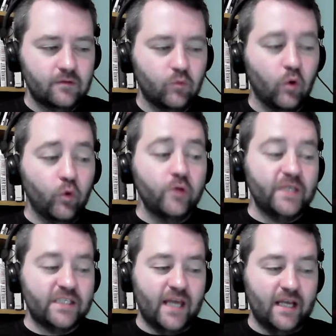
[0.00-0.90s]
What would be
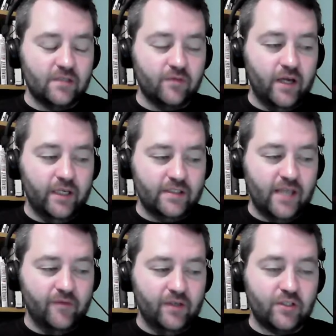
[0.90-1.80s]
satisfying is
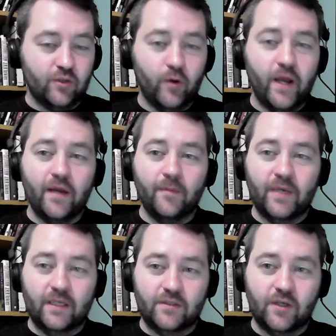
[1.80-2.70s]
having Saraya
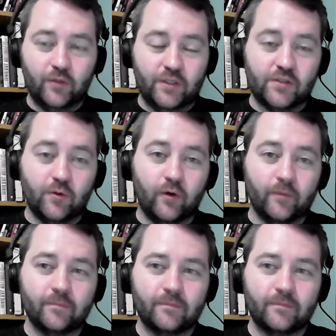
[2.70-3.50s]
pin Toni Storm.